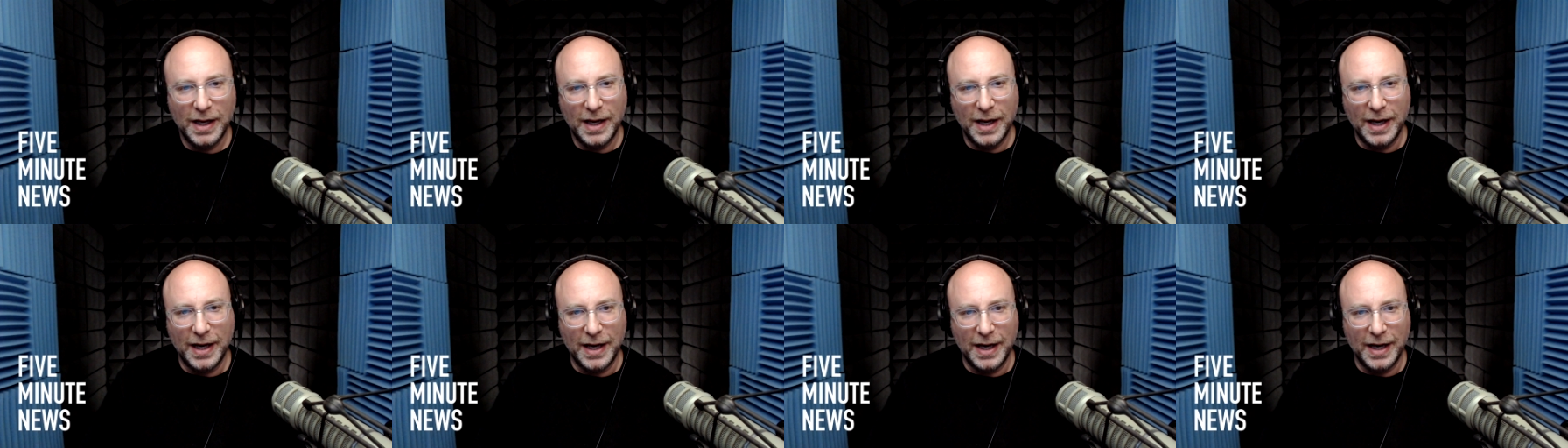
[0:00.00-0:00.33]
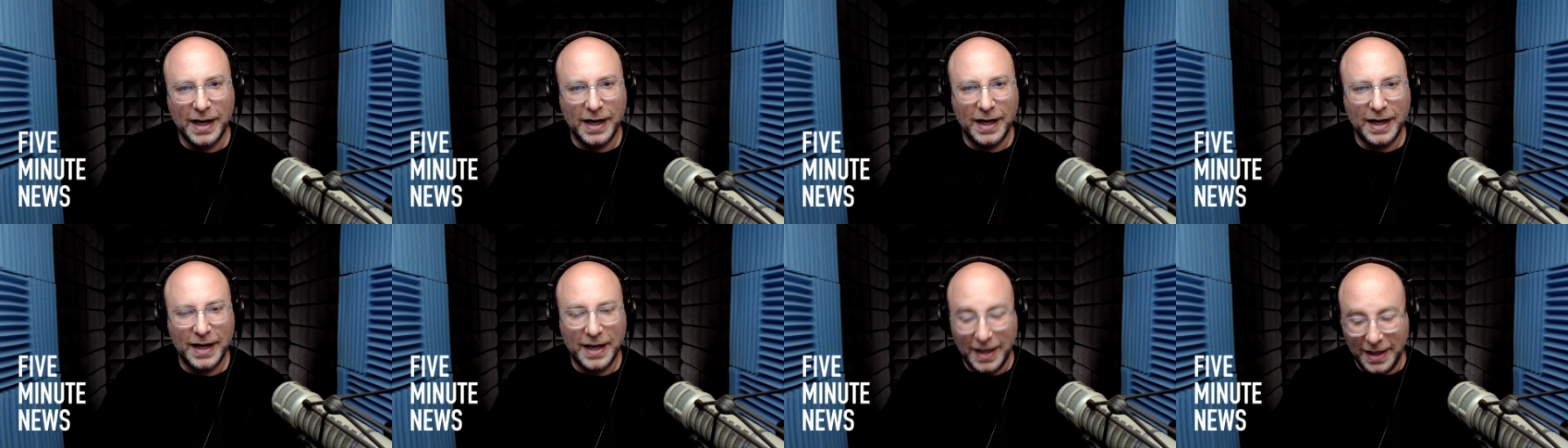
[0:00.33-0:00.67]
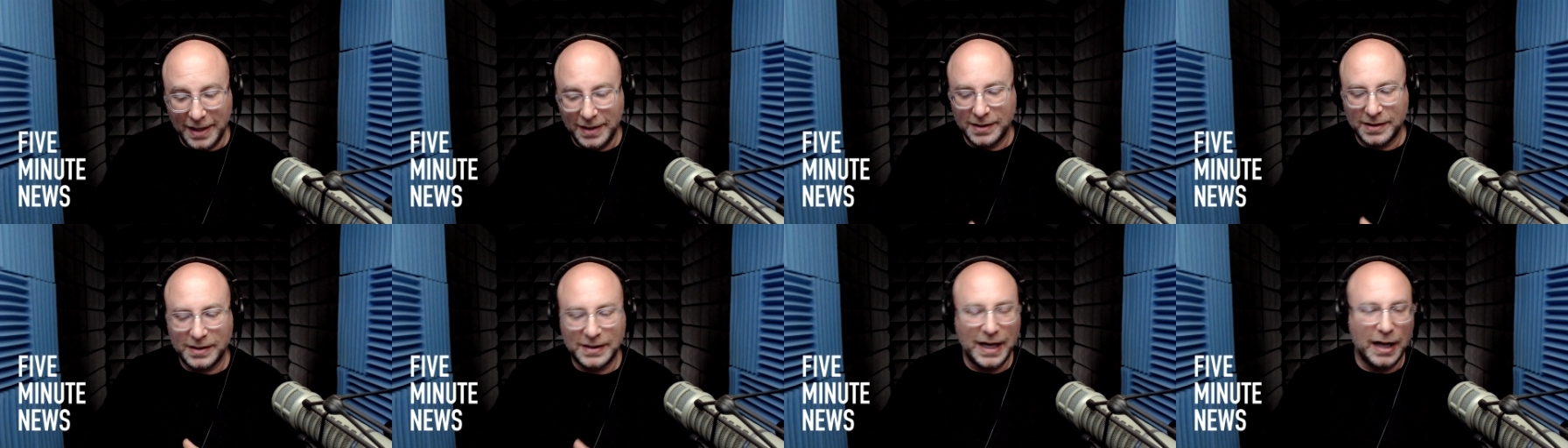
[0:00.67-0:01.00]
Uh,
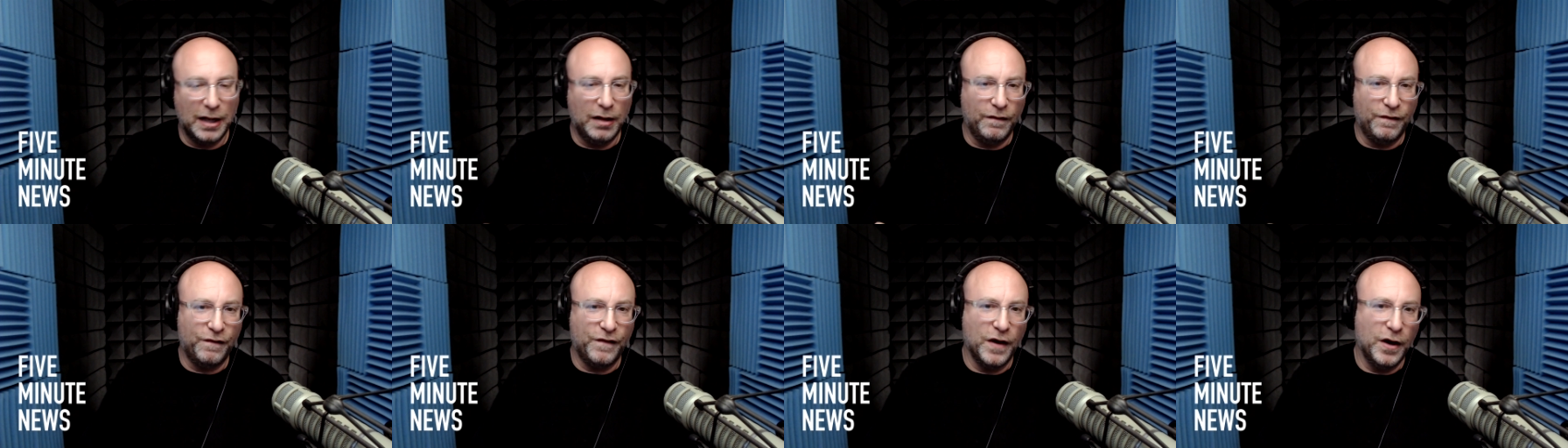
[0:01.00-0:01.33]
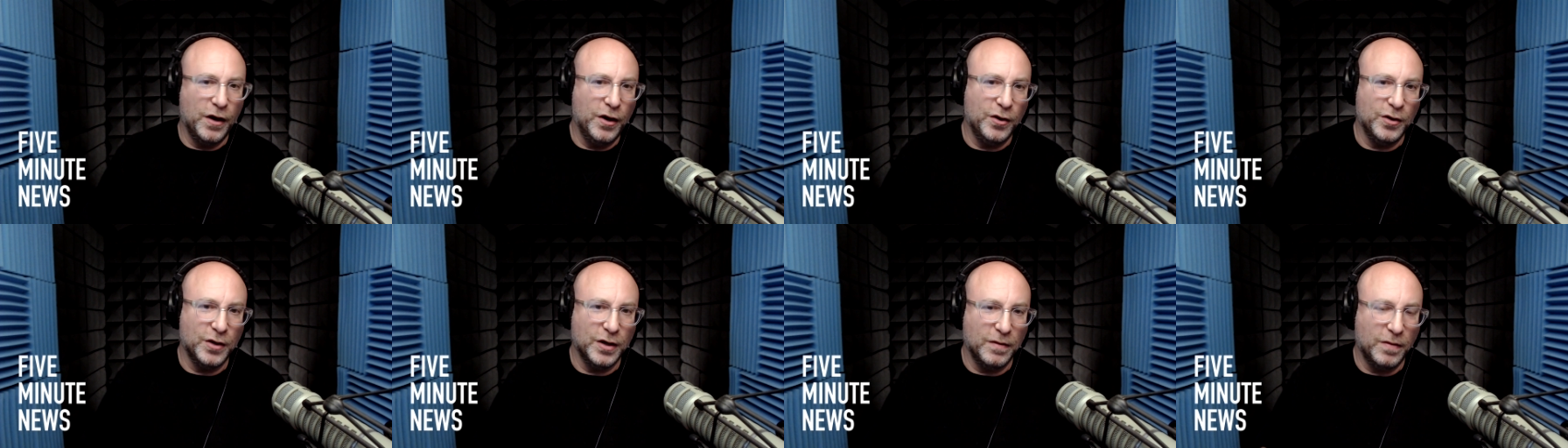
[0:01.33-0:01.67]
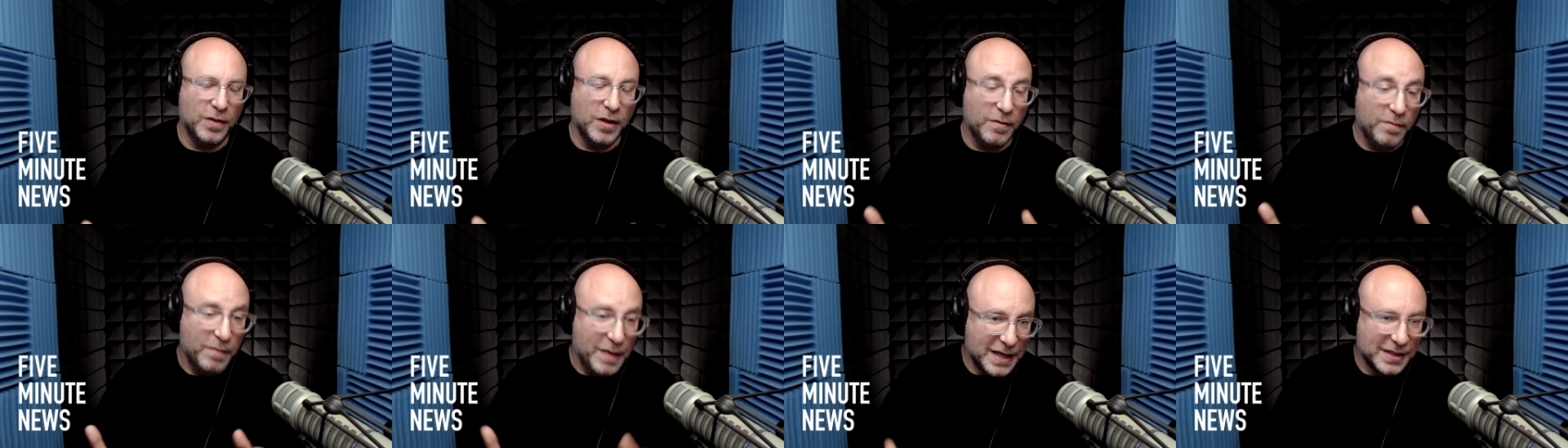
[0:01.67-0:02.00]
his cell phone
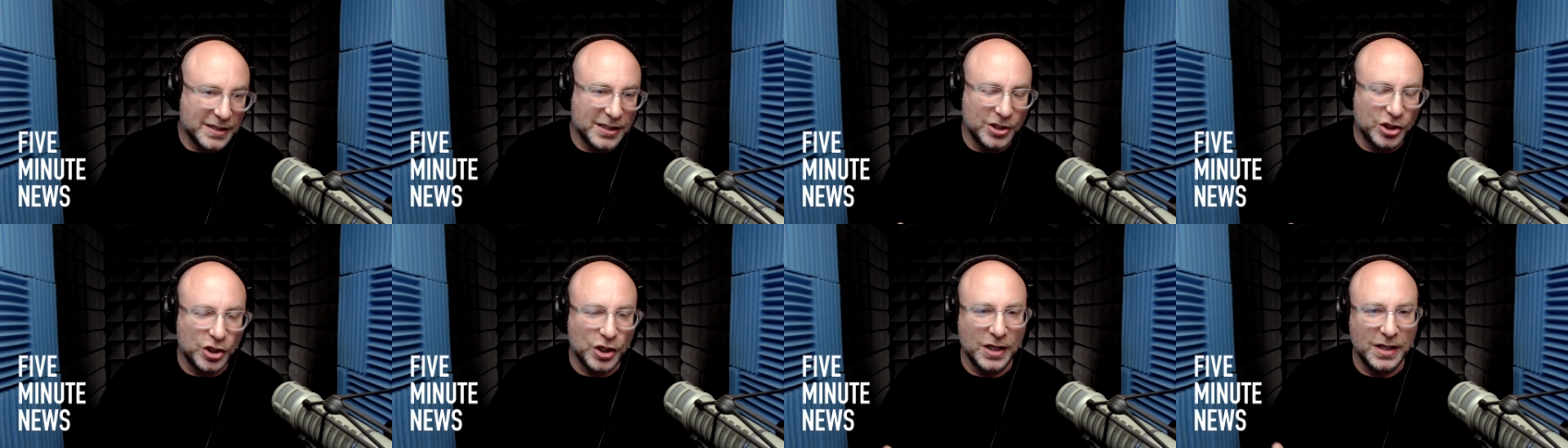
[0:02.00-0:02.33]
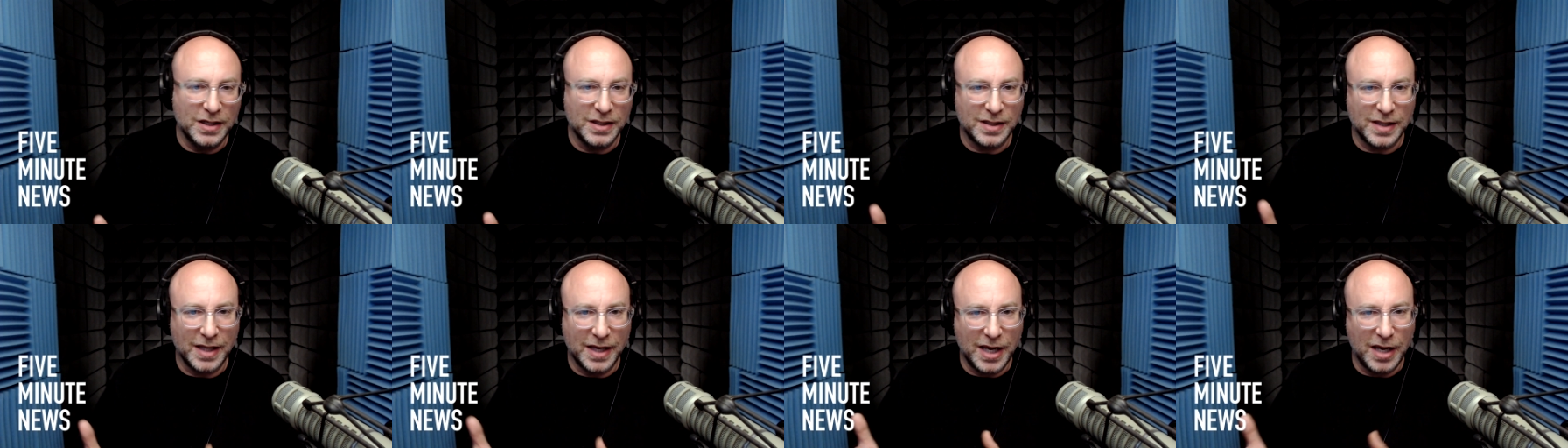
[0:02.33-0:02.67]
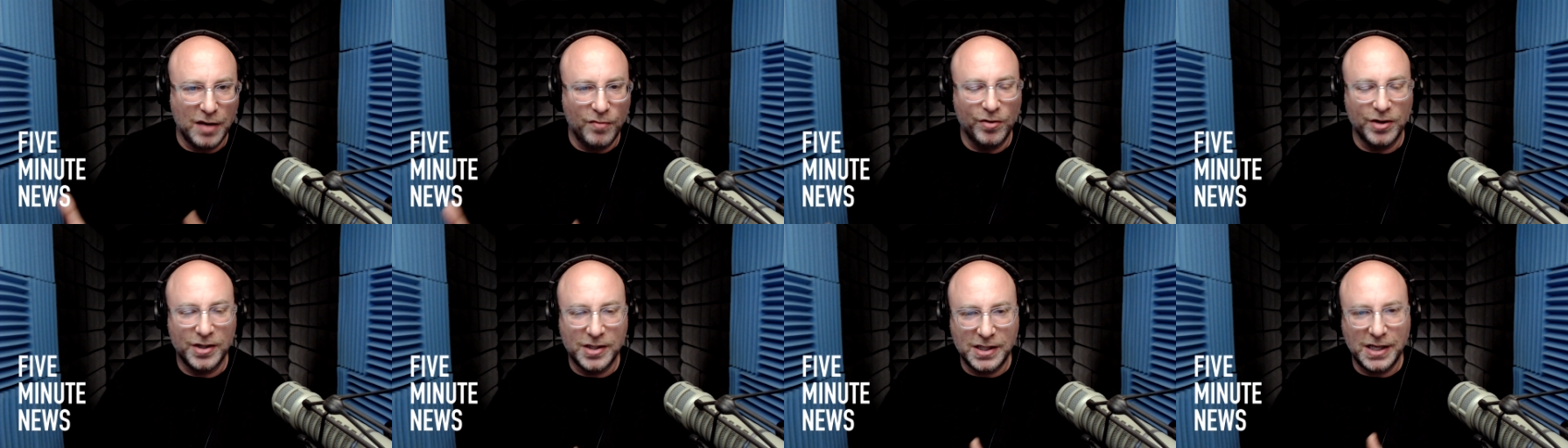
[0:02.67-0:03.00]
and the messages that he
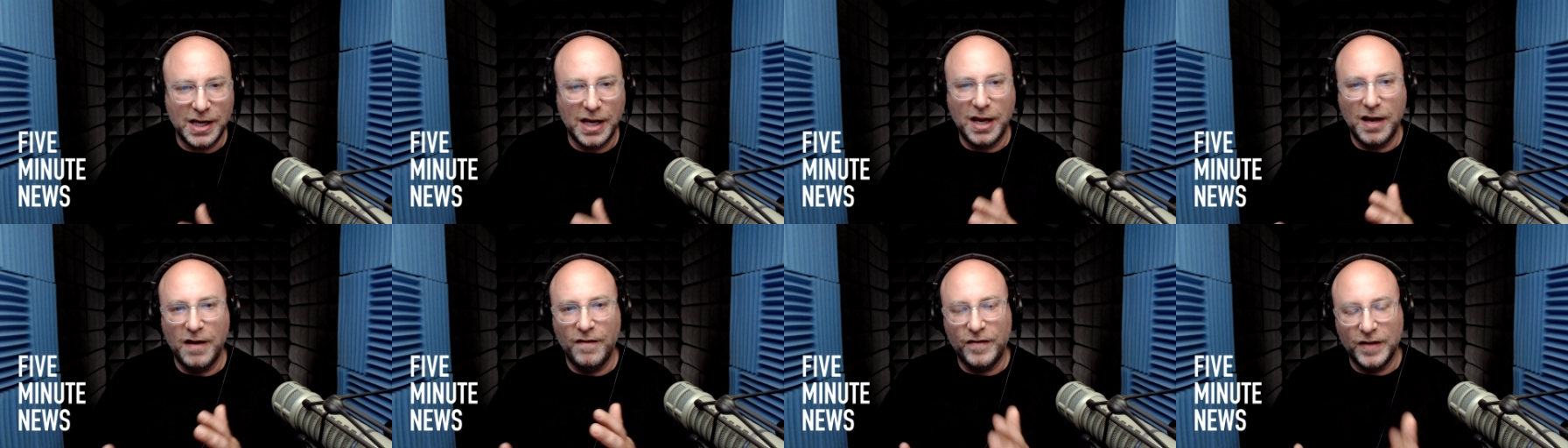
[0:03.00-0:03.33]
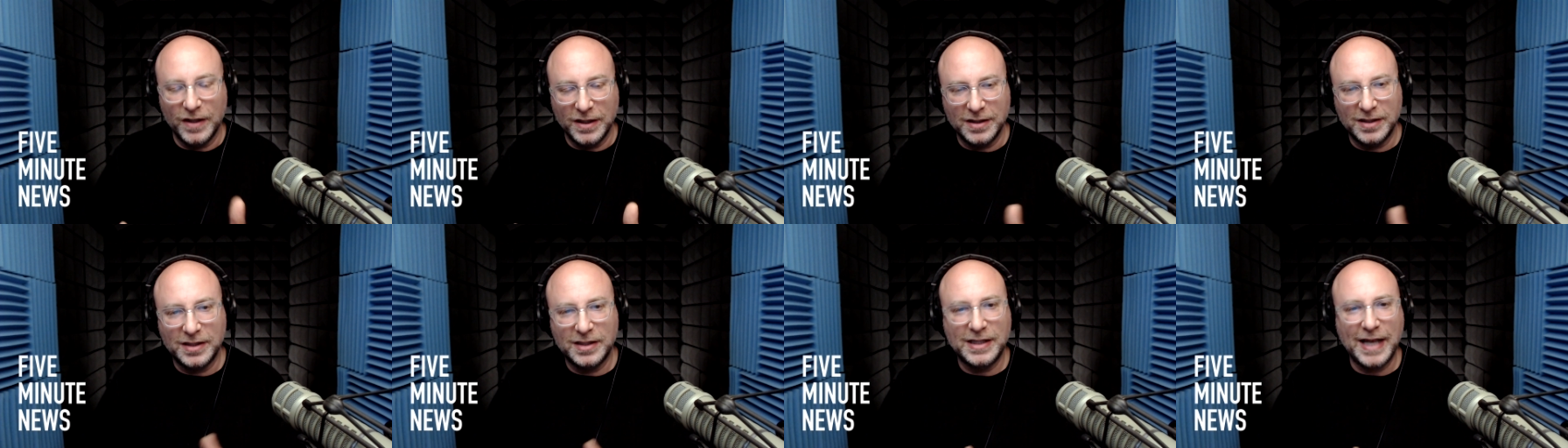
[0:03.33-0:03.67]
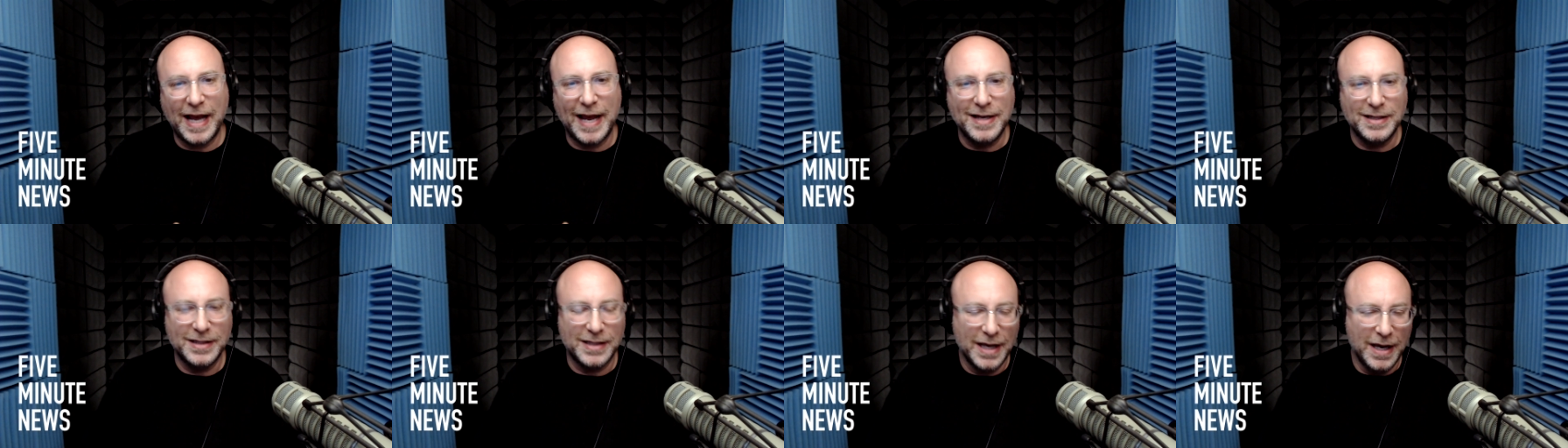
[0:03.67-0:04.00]
received and
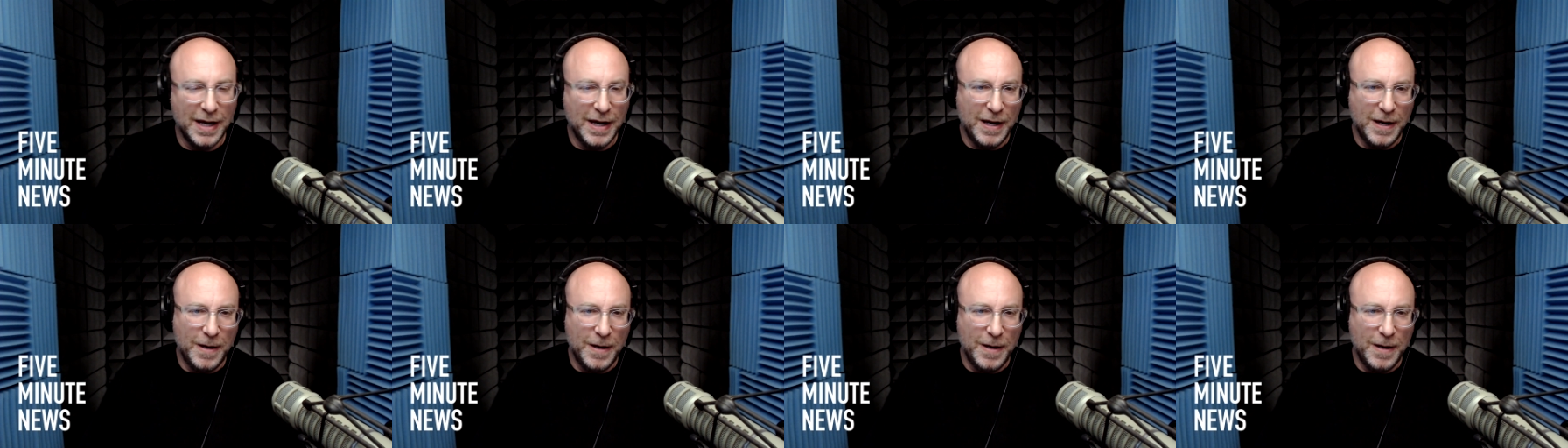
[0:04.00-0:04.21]
sent